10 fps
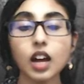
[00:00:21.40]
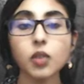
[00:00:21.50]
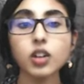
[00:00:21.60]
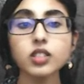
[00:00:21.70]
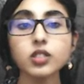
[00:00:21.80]

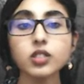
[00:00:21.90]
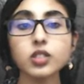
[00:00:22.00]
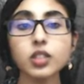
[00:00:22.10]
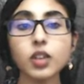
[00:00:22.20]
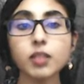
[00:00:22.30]
want to
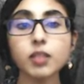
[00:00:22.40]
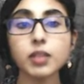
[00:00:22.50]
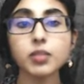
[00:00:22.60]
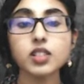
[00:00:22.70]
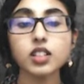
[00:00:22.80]
divide my
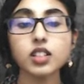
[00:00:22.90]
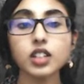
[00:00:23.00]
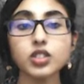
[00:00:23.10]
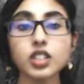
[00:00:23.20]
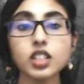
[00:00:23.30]

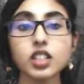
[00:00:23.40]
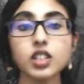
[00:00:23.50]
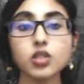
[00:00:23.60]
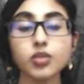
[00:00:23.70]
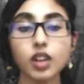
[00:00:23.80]
presentation
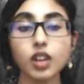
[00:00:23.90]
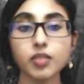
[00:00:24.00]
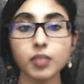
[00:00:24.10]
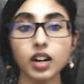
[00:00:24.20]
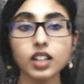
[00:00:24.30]
into 5
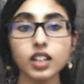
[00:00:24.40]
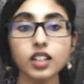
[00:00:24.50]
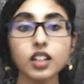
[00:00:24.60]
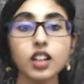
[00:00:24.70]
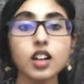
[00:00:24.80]
parts.
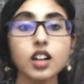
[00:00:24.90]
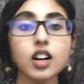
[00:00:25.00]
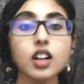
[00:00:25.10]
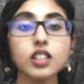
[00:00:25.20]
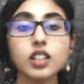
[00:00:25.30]

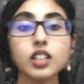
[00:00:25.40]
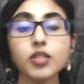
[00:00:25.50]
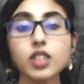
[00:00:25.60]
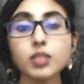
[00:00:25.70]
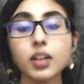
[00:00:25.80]
In the
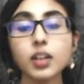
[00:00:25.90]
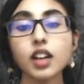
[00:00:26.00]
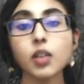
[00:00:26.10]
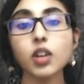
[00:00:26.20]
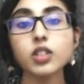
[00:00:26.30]
first part,
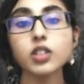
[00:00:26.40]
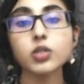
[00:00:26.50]
I want to